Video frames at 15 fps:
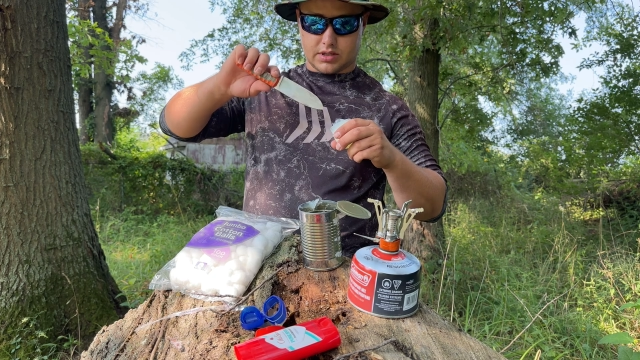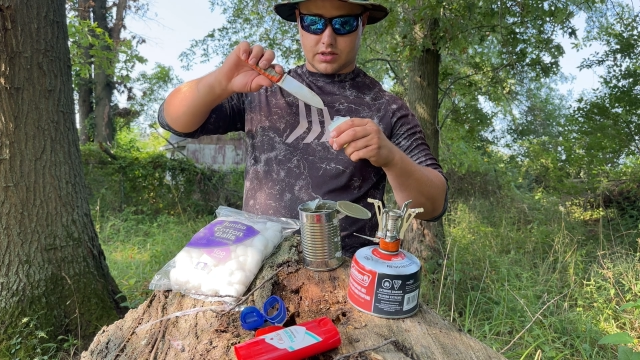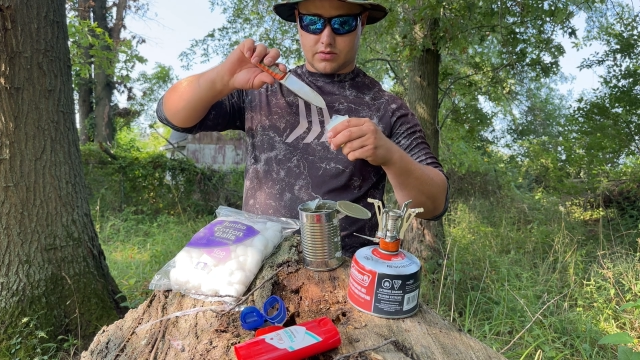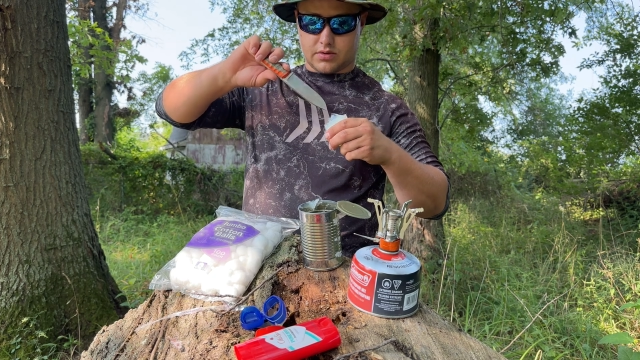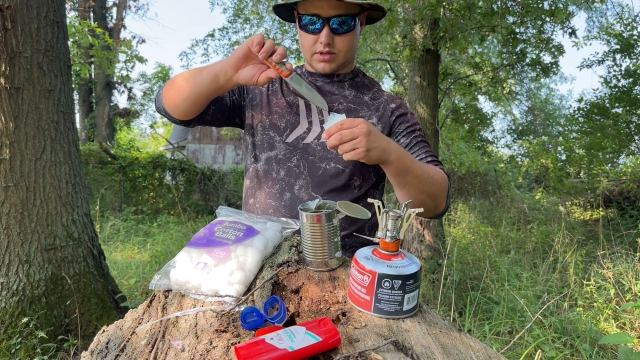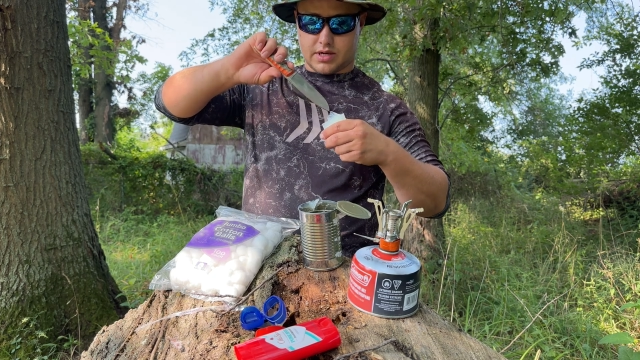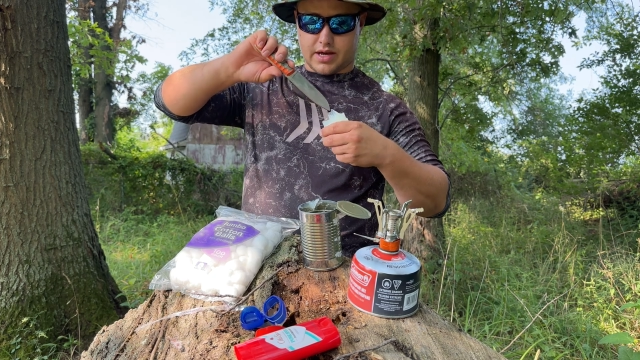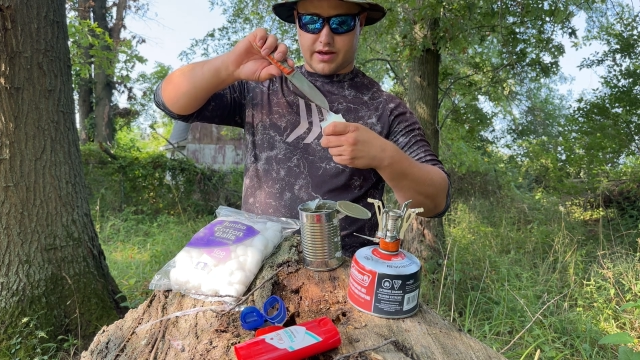go
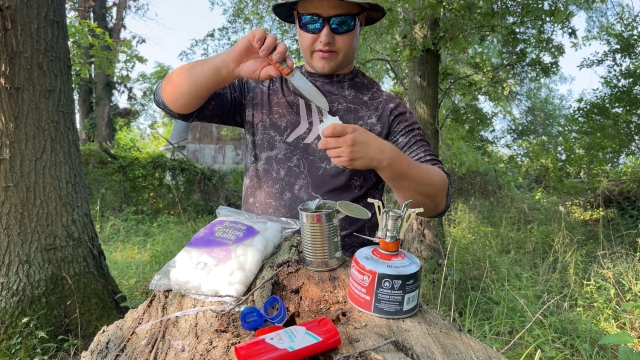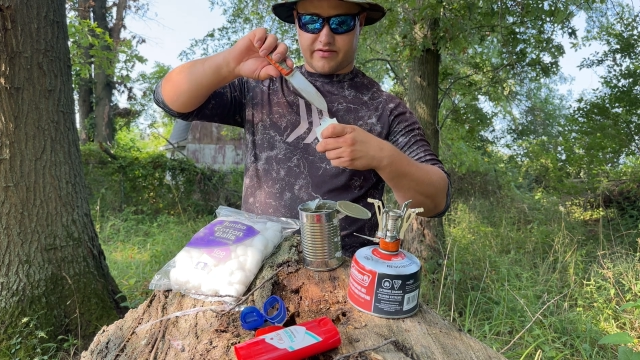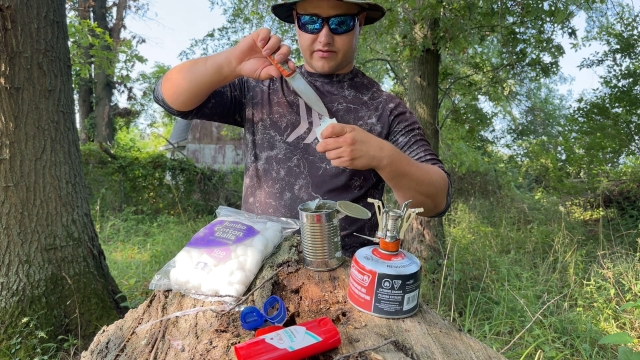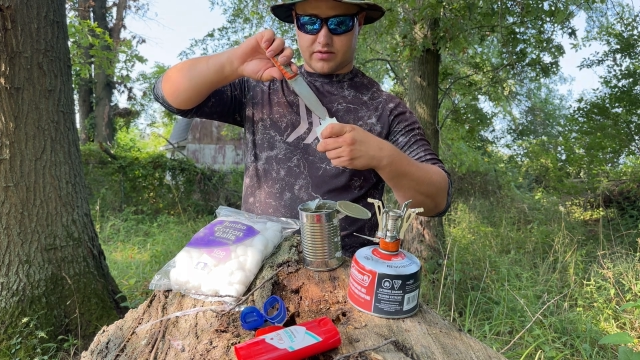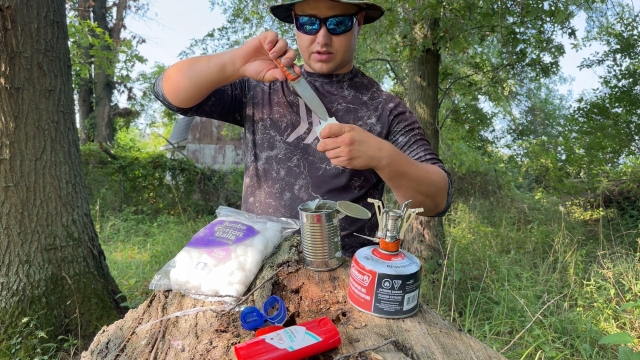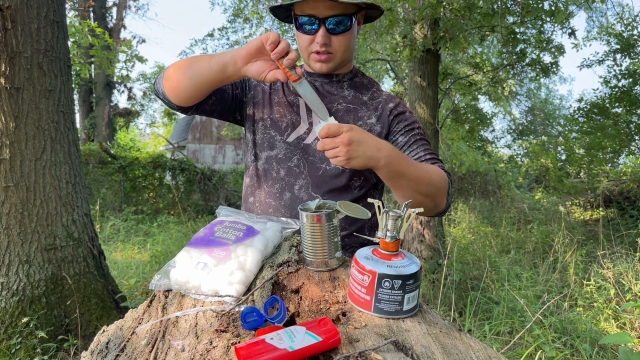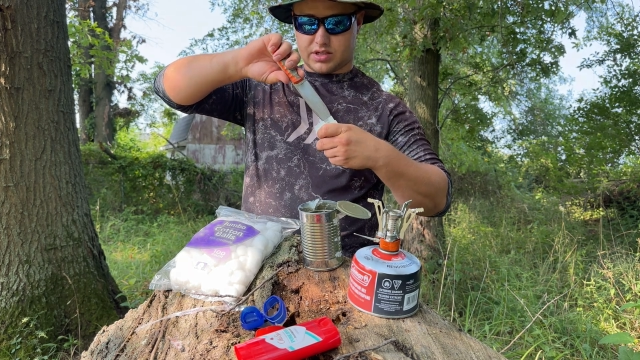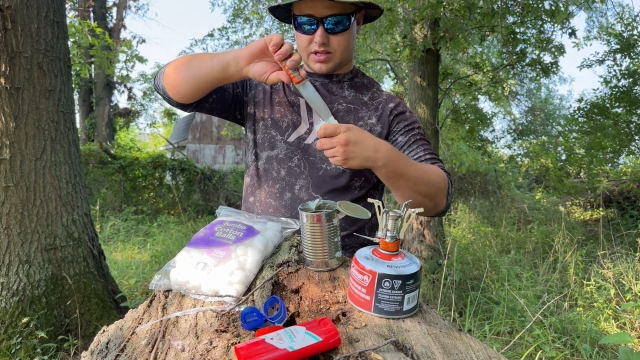with the knife.
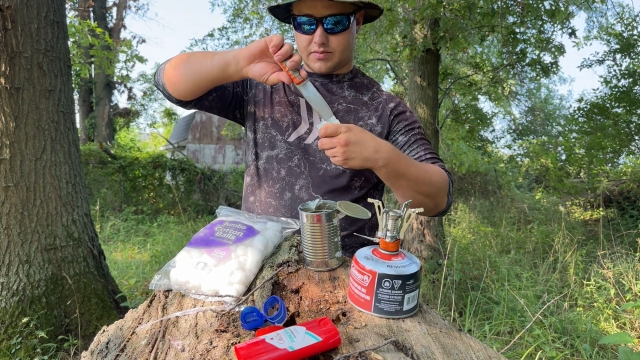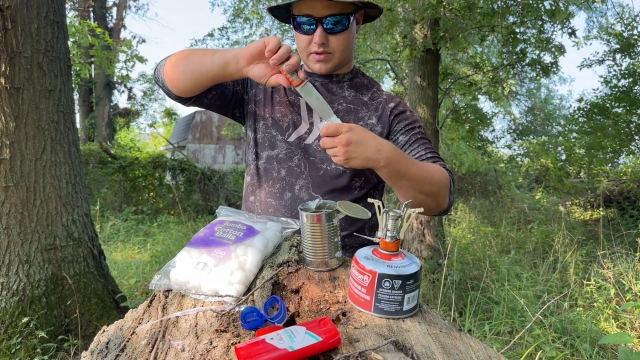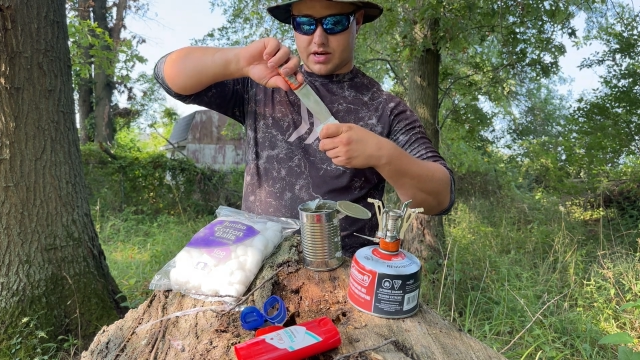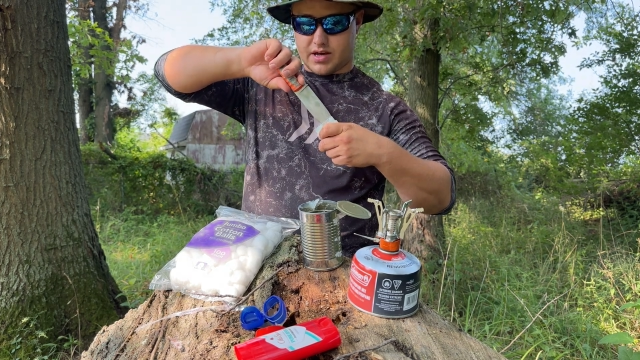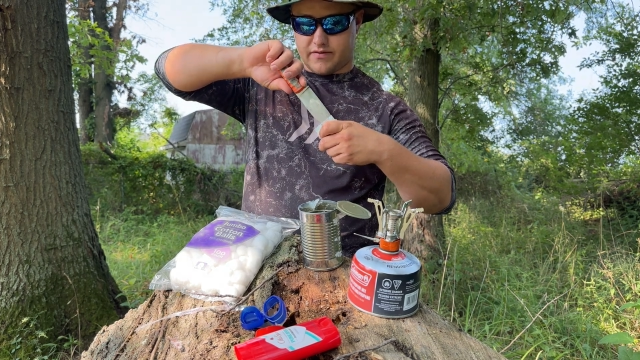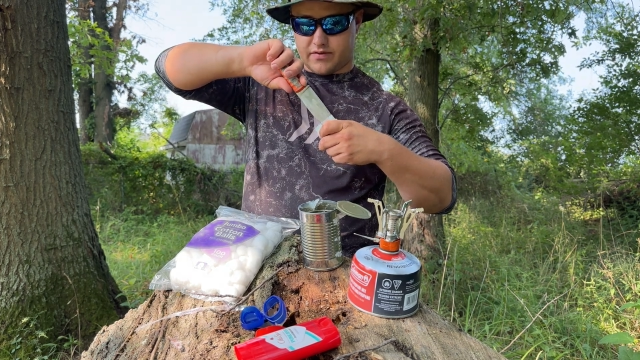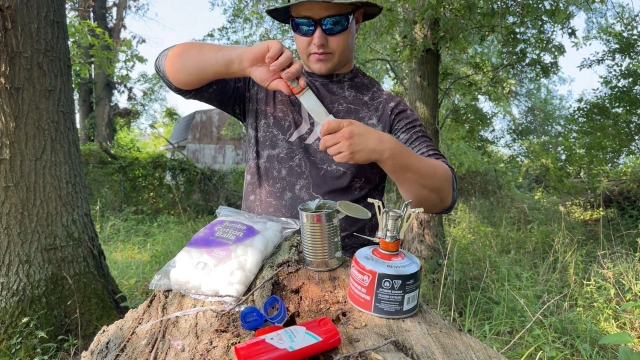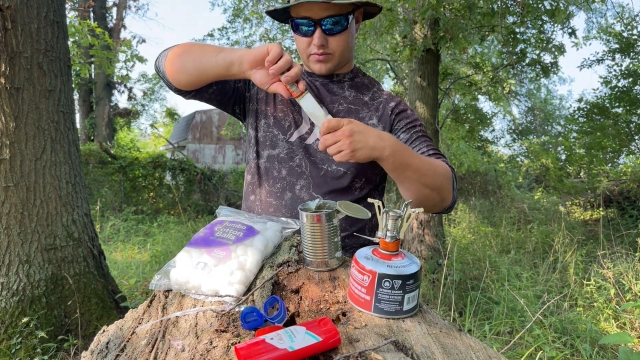I'll just clean my
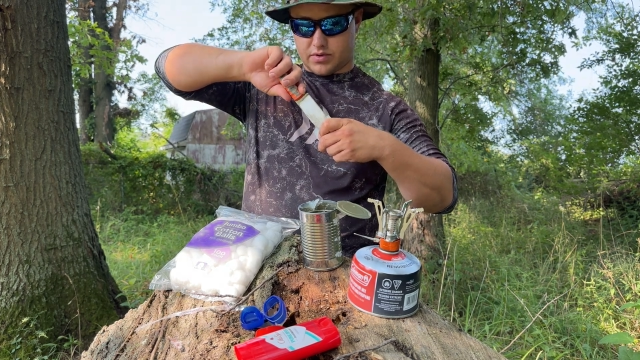knife up